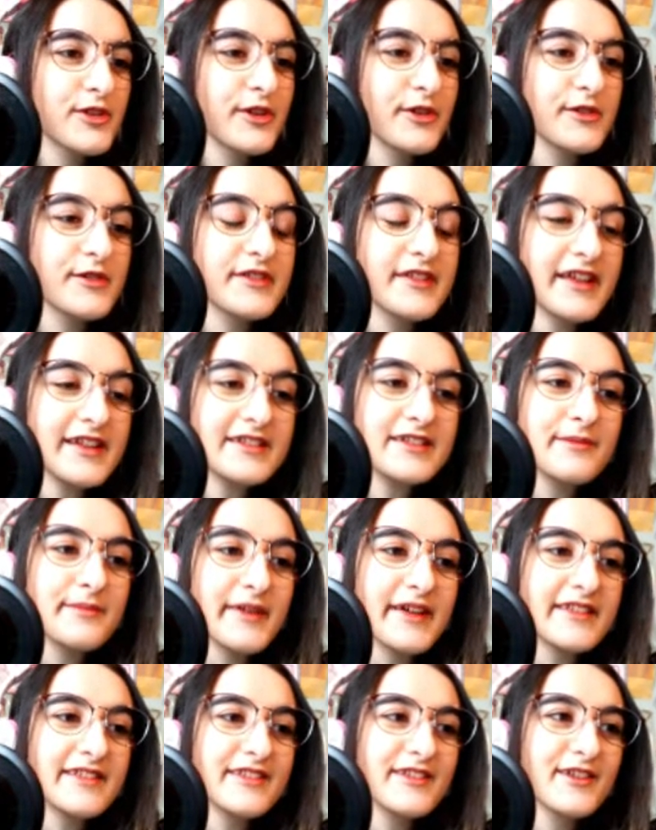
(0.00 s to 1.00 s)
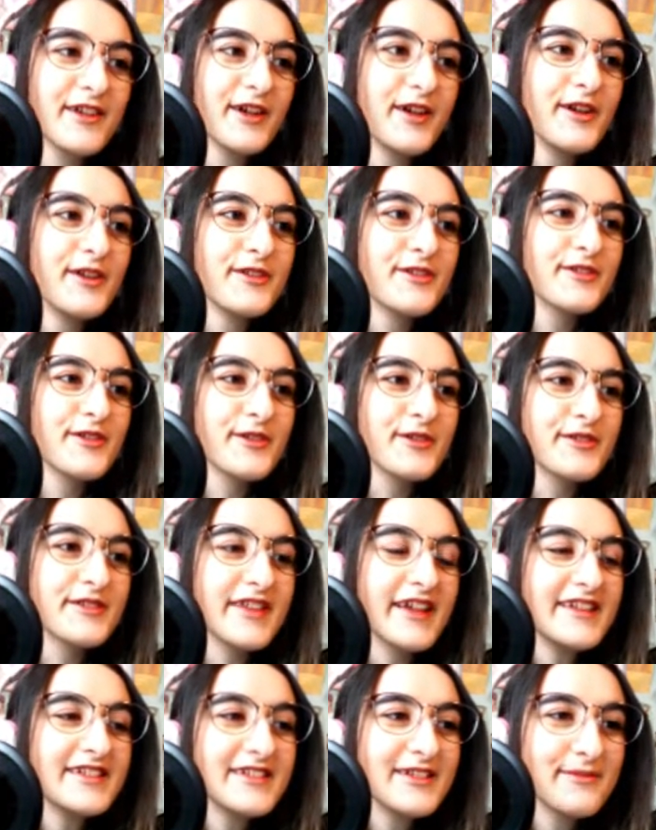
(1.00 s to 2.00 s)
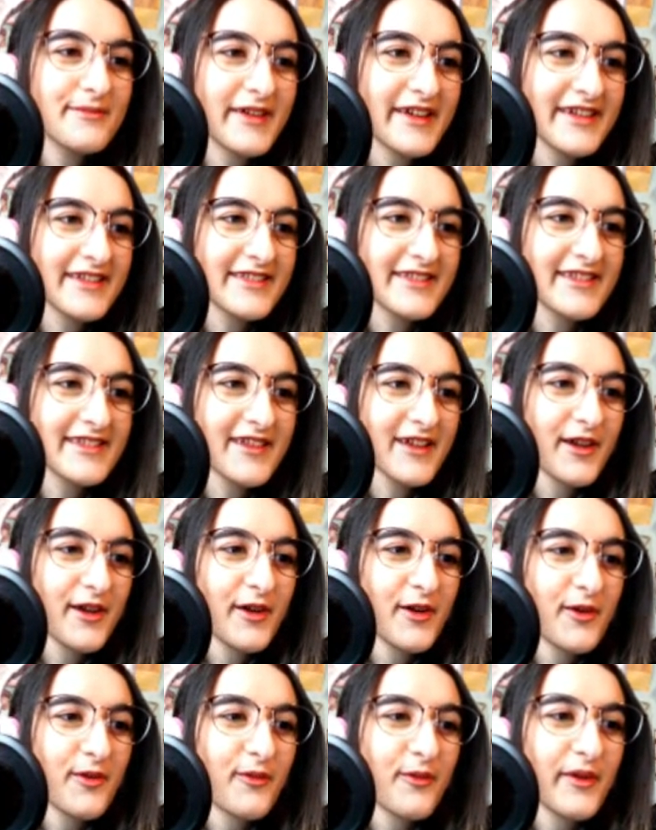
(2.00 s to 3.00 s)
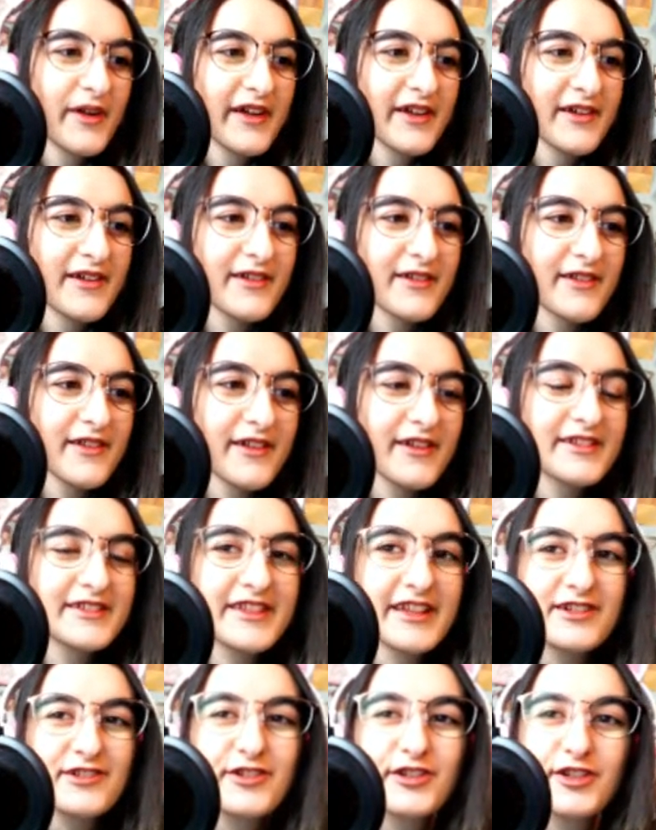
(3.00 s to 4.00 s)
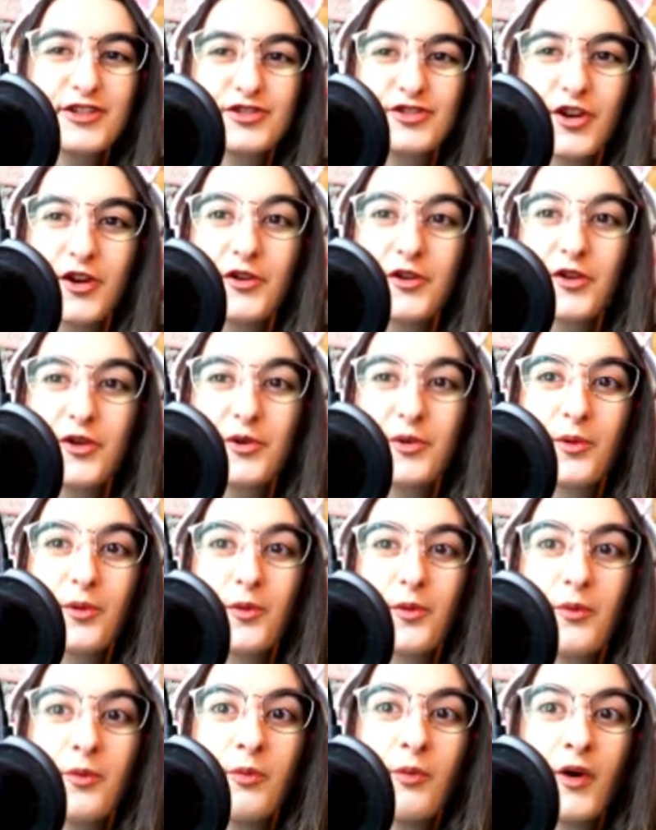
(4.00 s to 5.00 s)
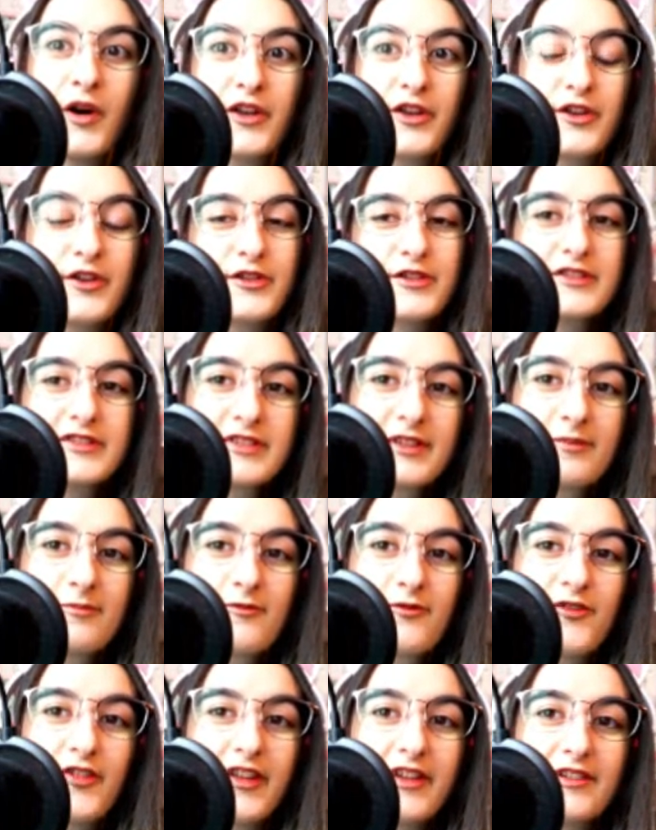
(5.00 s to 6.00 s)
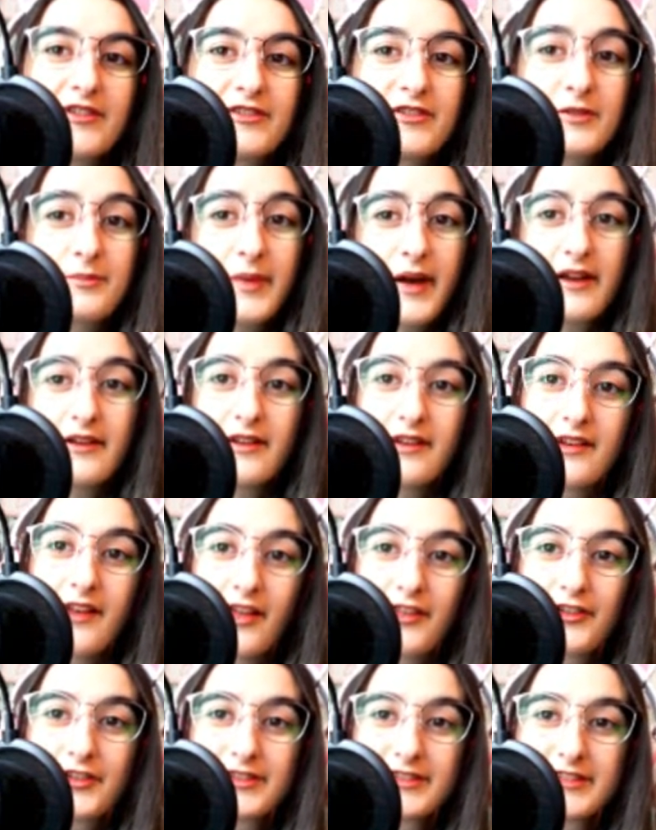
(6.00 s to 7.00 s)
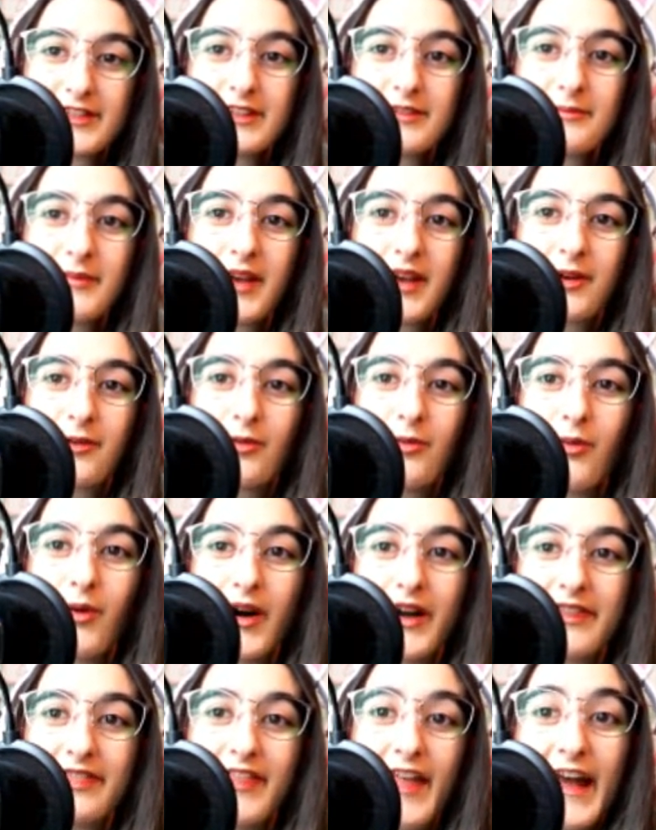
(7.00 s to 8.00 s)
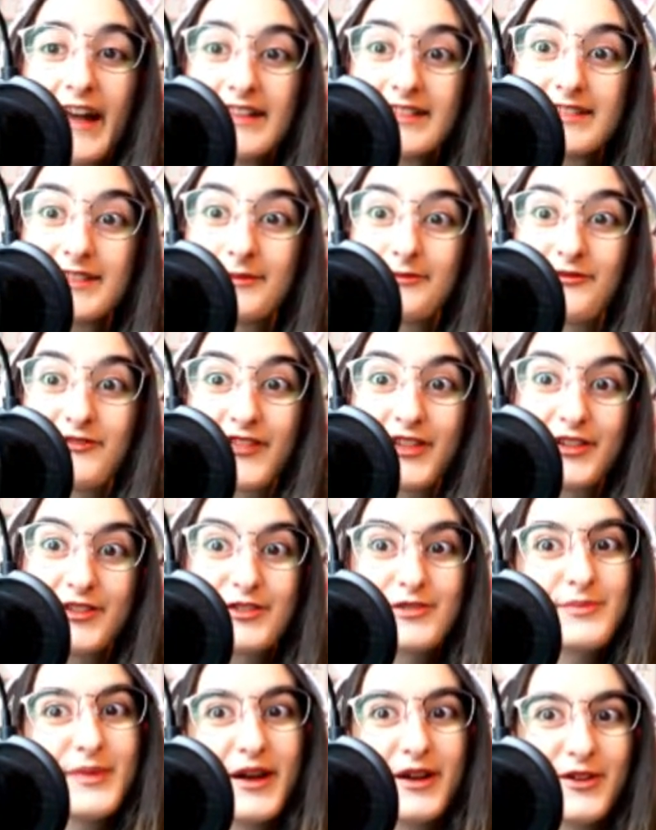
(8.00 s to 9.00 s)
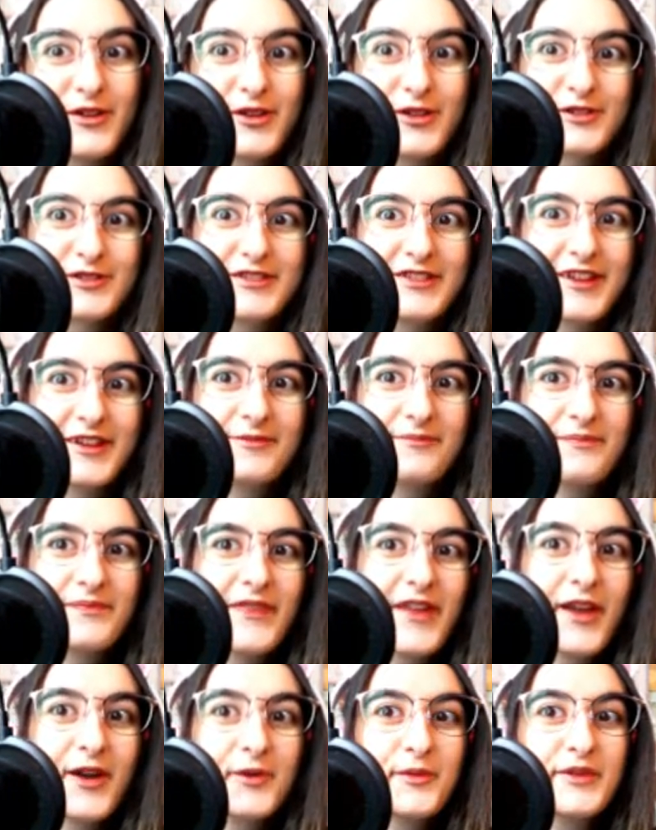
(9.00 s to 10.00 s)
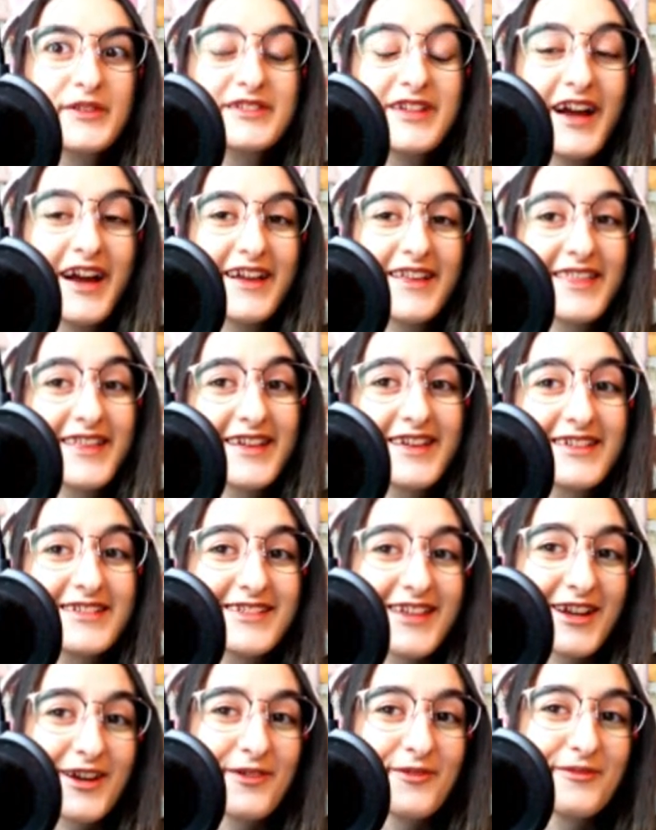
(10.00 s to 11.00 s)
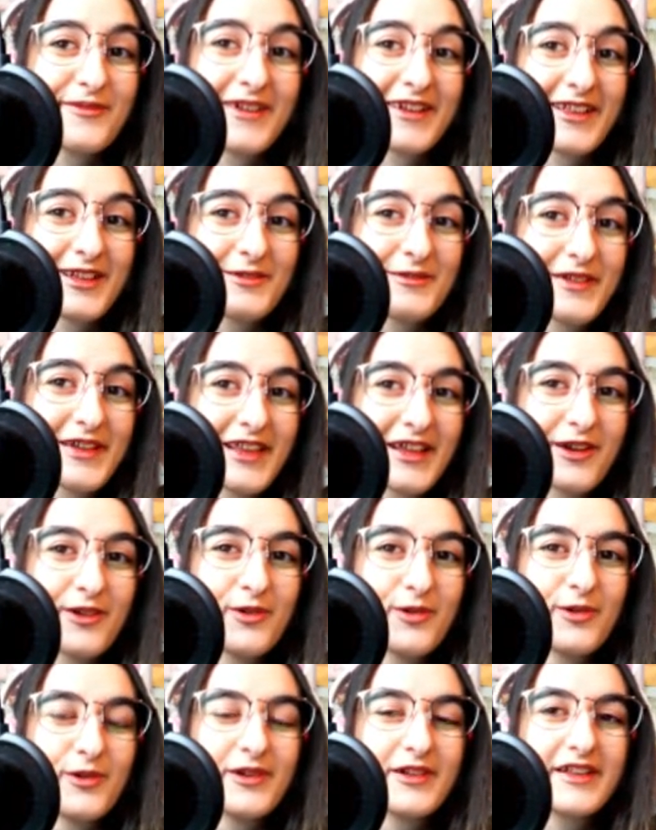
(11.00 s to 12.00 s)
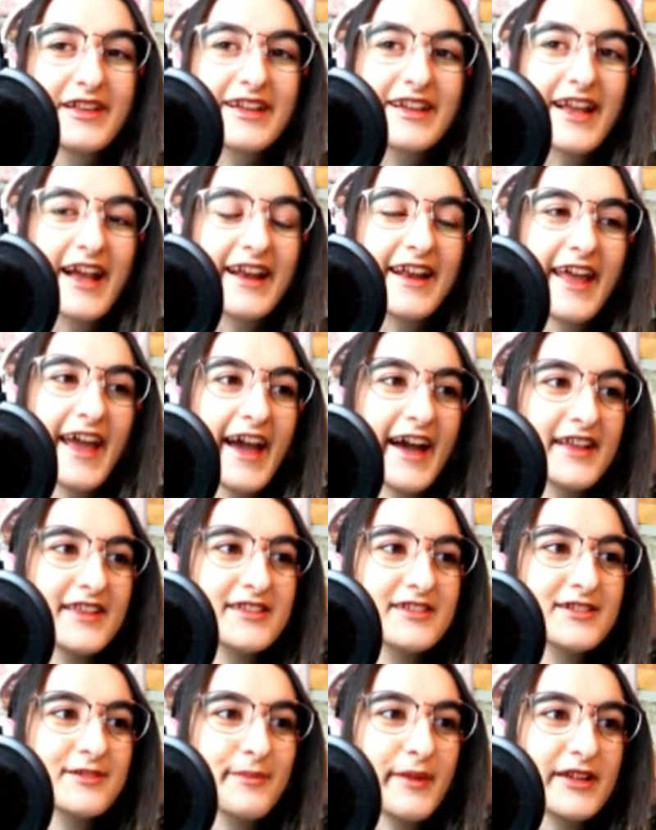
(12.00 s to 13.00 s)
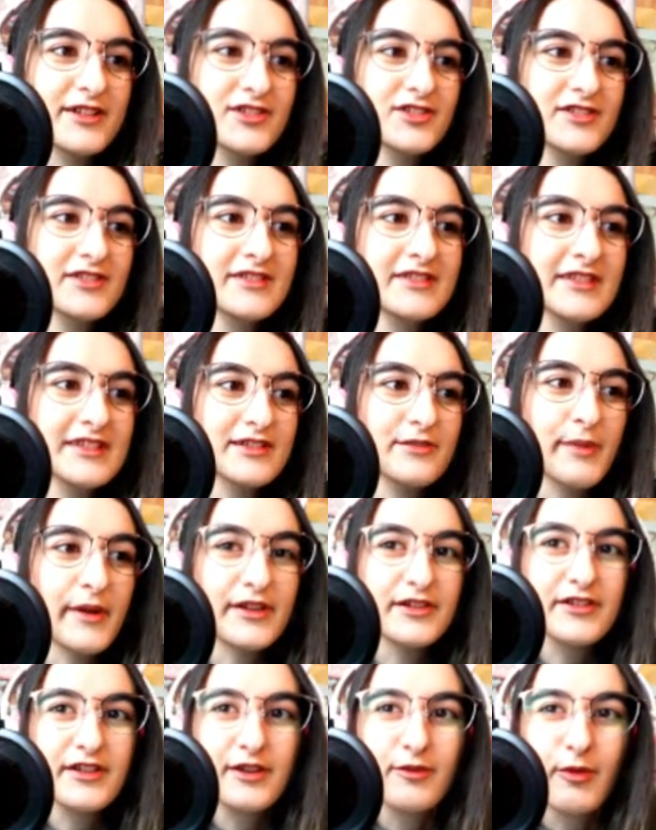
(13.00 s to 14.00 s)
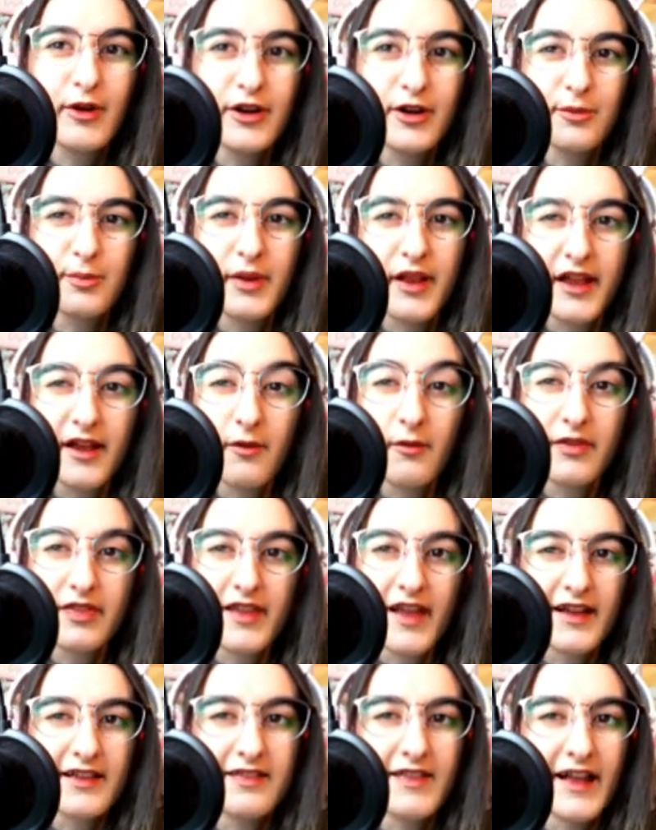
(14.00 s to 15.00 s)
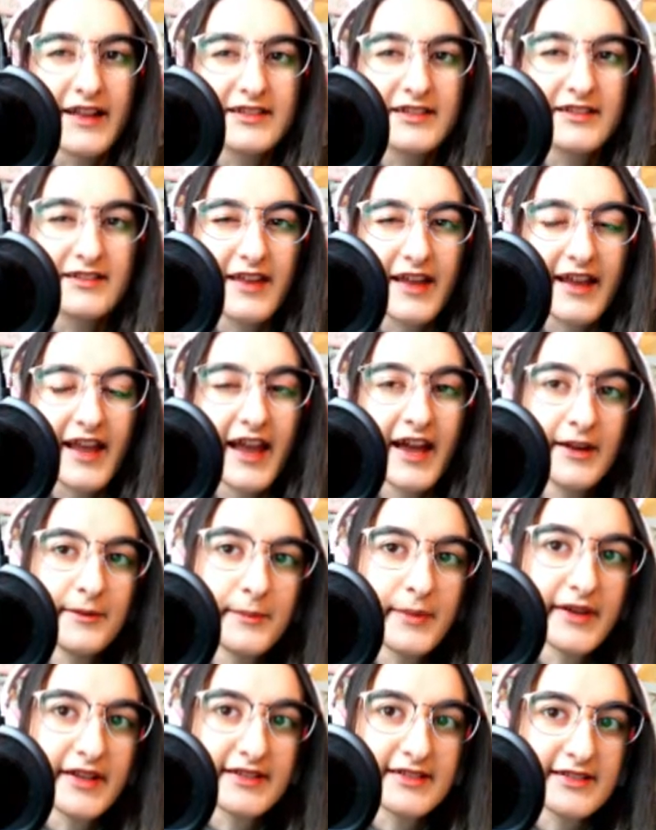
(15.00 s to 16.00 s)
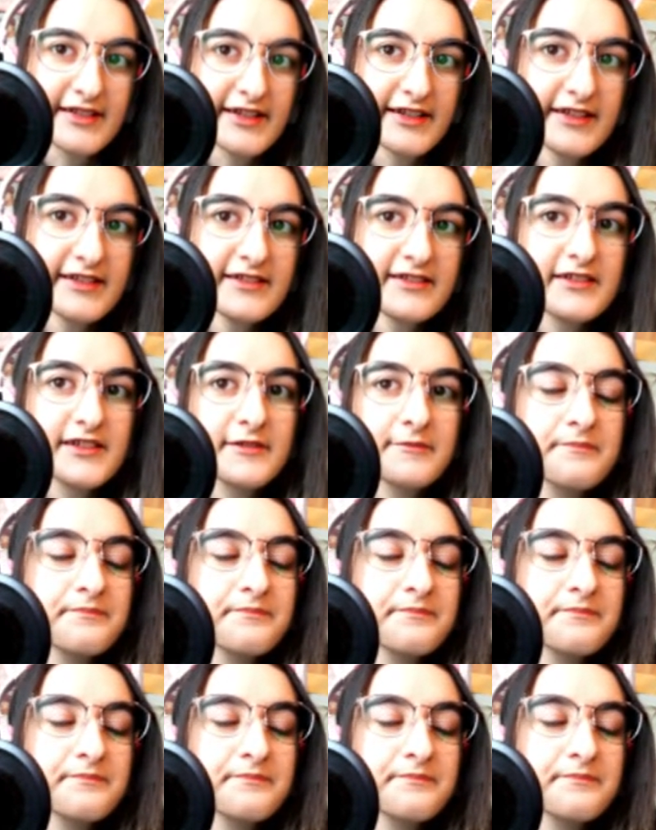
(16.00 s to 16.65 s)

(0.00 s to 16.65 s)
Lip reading: you sentiments. So sentiments will essentially show you what your sim feels about another sim and what that sim feels about your sim, which I think is like really, really cool. It kind of adds dimensions, especially when you're playing with like lots of like NPCs.